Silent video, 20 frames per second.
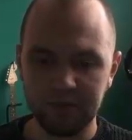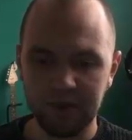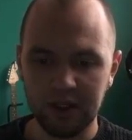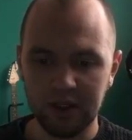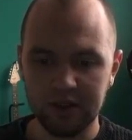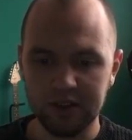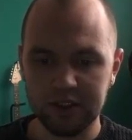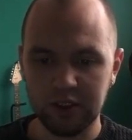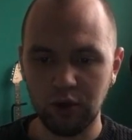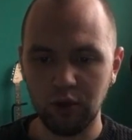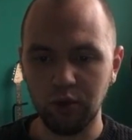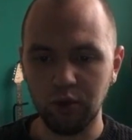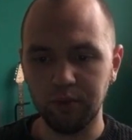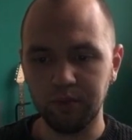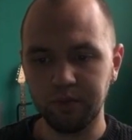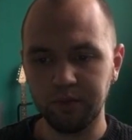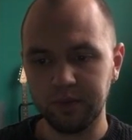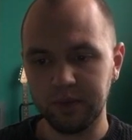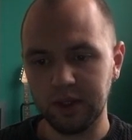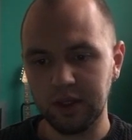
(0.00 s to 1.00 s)
So
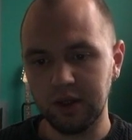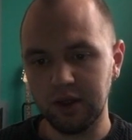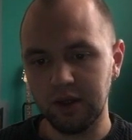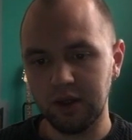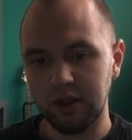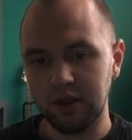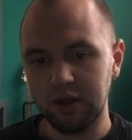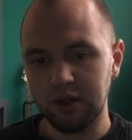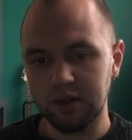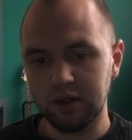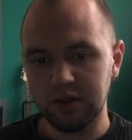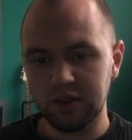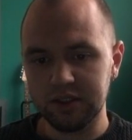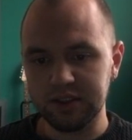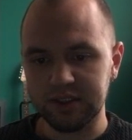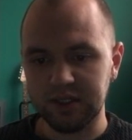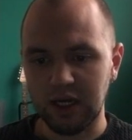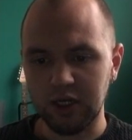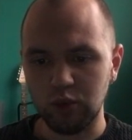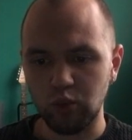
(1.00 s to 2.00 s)

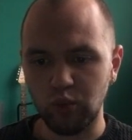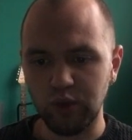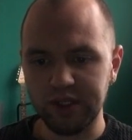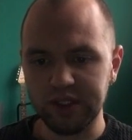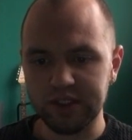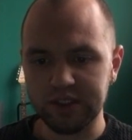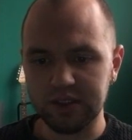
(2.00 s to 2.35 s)
start with,